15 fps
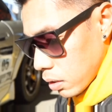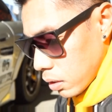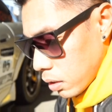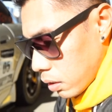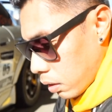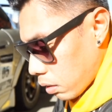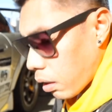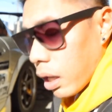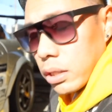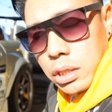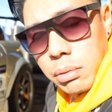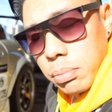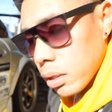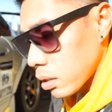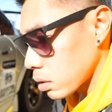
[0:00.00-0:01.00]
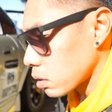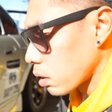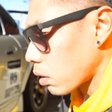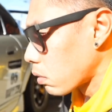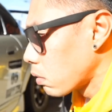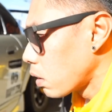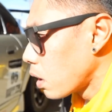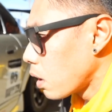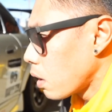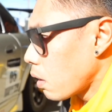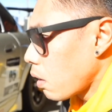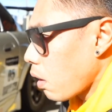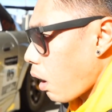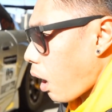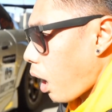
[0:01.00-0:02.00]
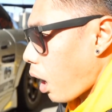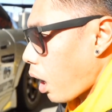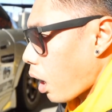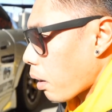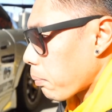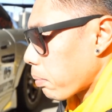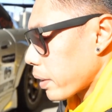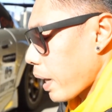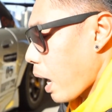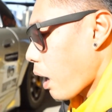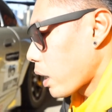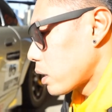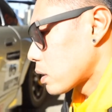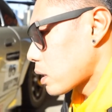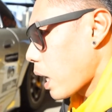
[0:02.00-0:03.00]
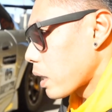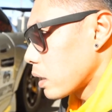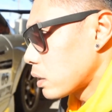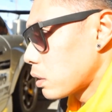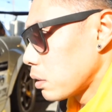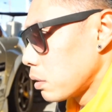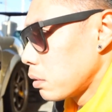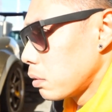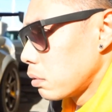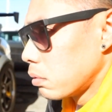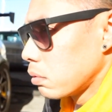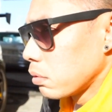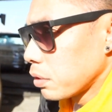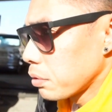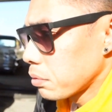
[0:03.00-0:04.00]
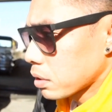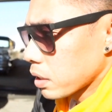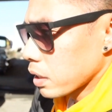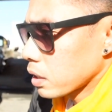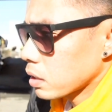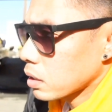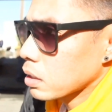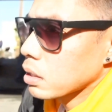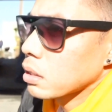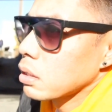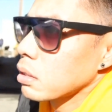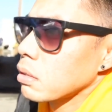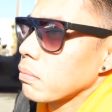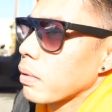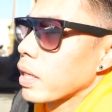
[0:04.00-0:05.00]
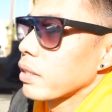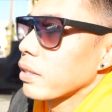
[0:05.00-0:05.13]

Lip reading: a lot cheaper. So, but now I decided to use this, and you